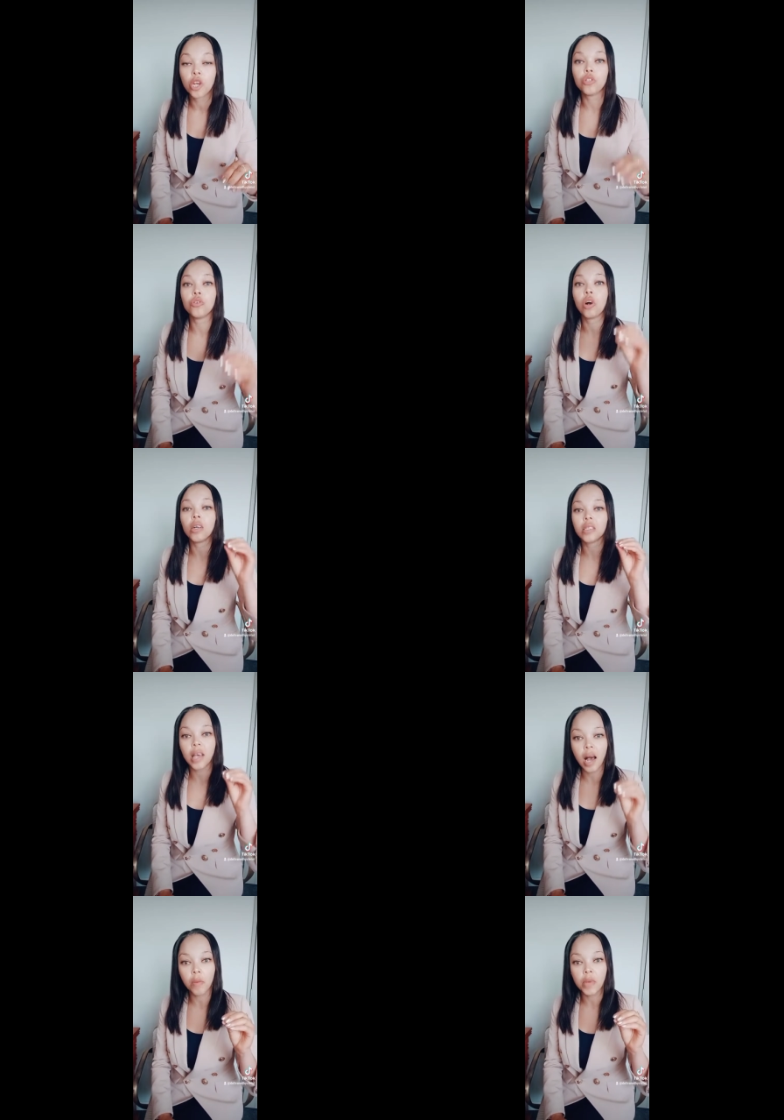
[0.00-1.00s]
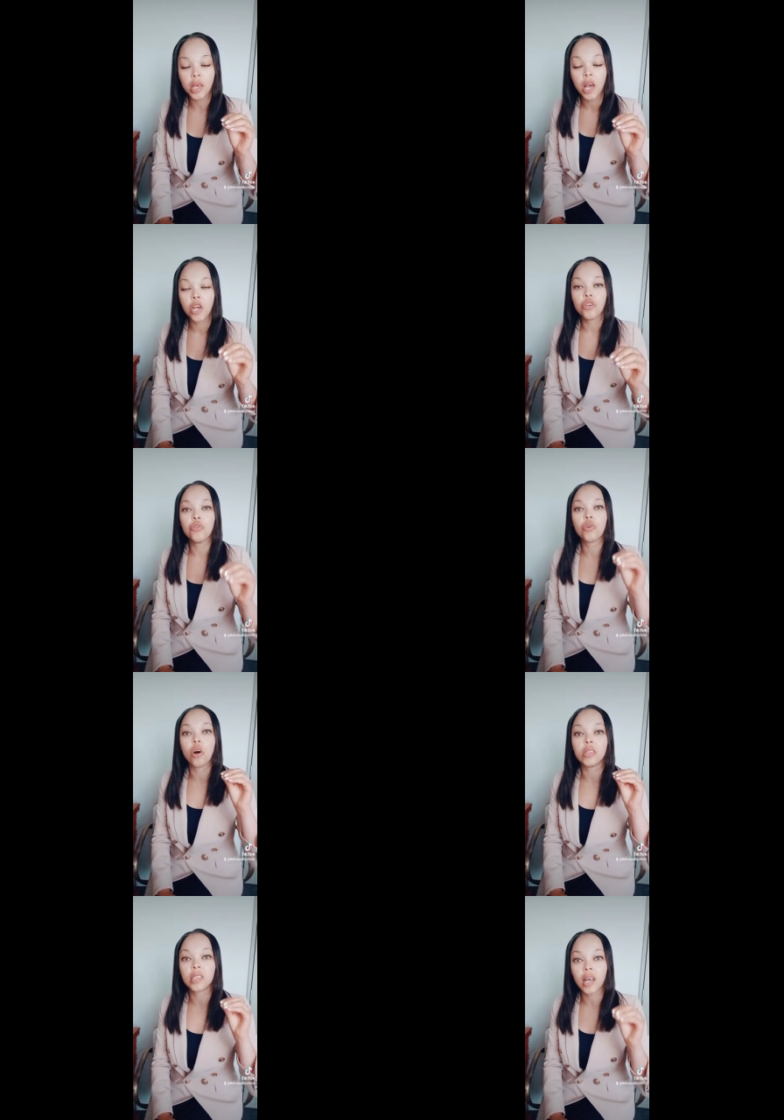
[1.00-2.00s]
Do not tell me you
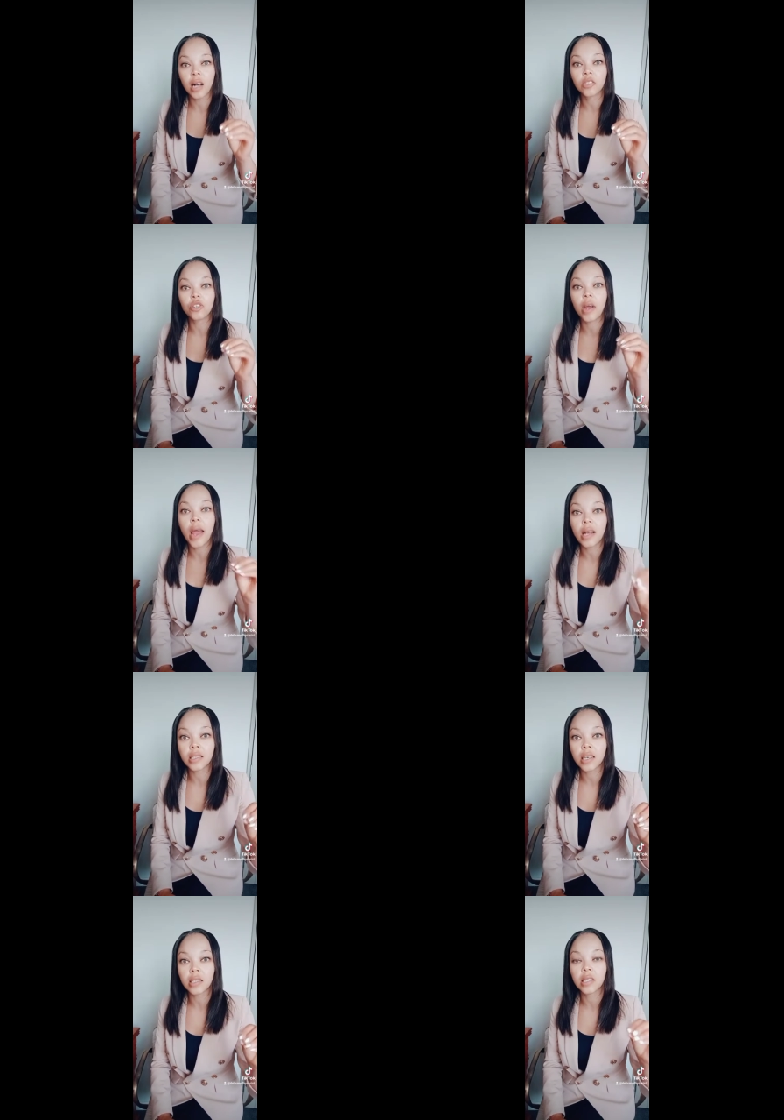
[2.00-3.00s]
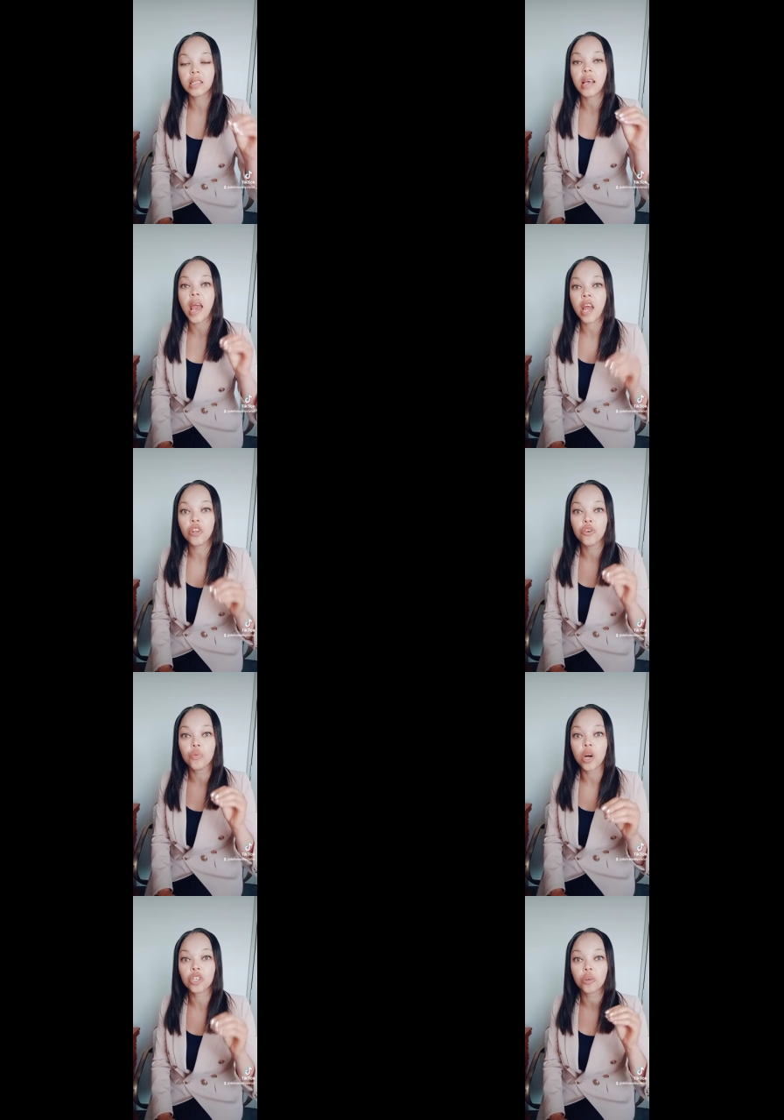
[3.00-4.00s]
consult your ancestors and you
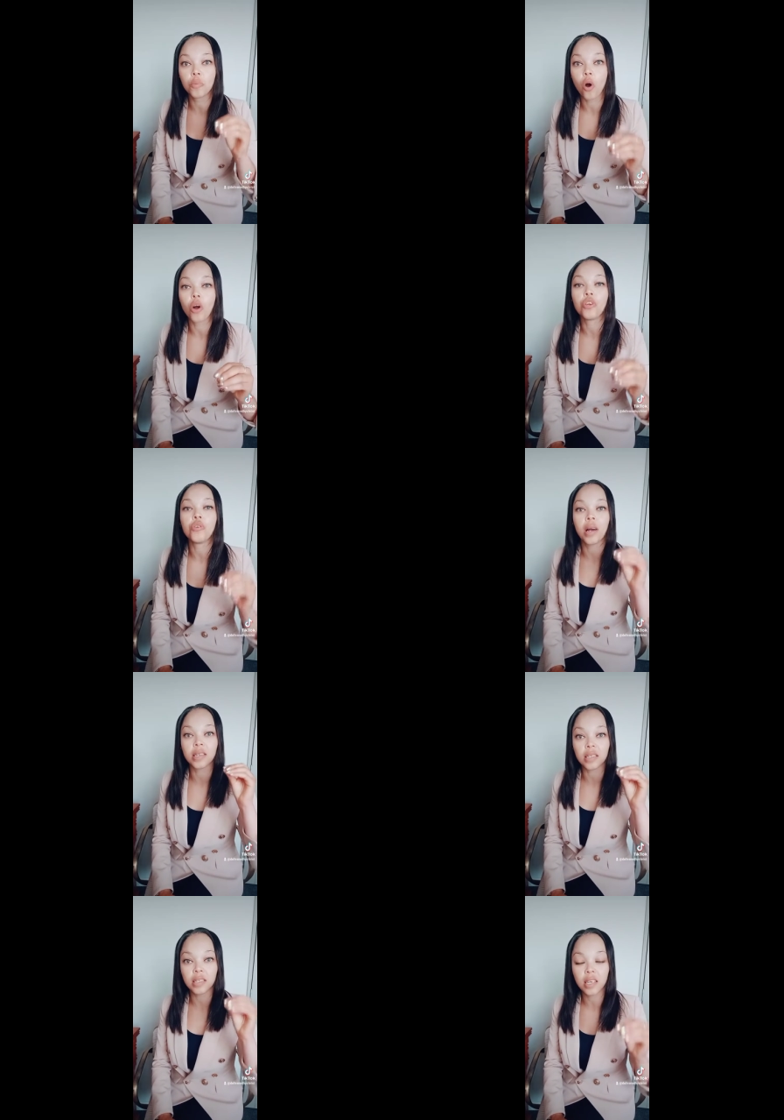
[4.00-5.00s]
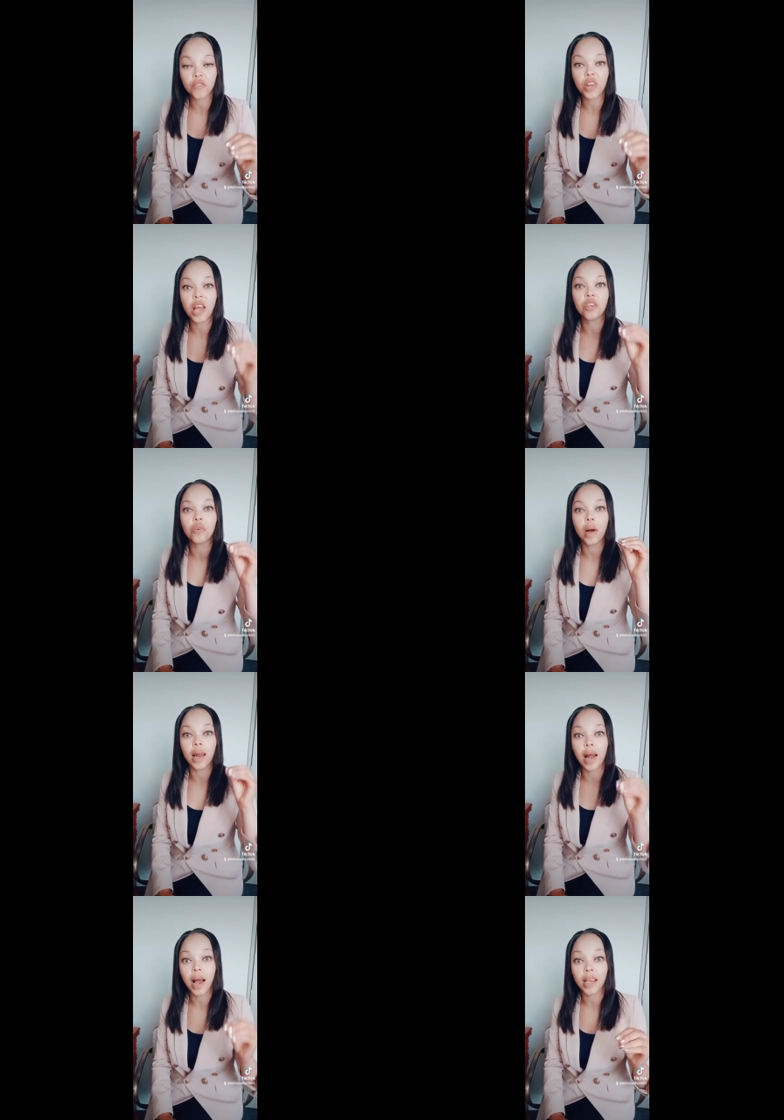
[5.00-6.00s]
worship God. You are deceived and you are
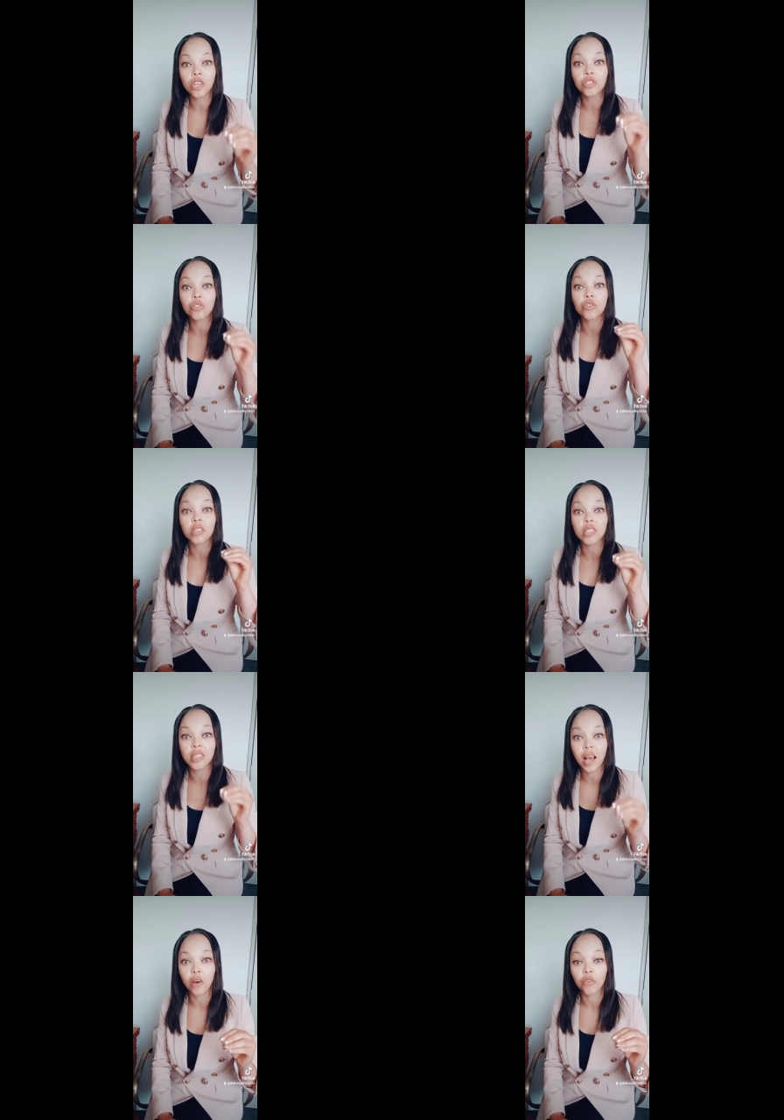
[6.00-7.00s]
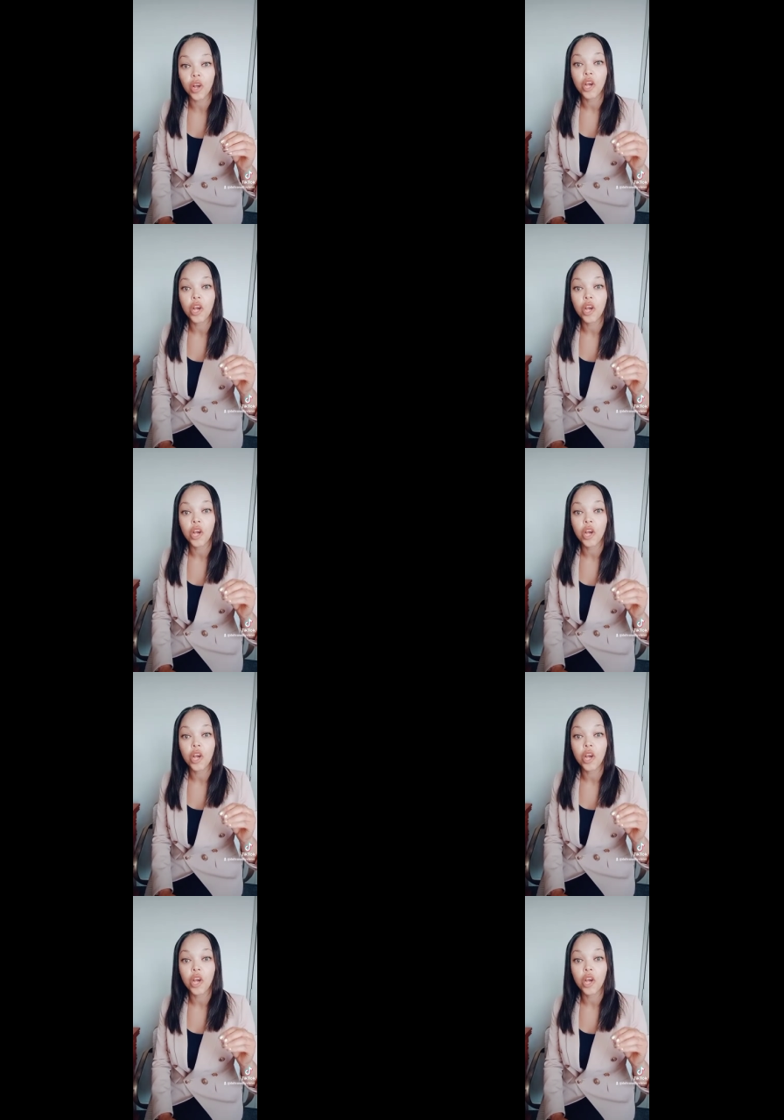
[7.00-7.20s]
lying to yourself.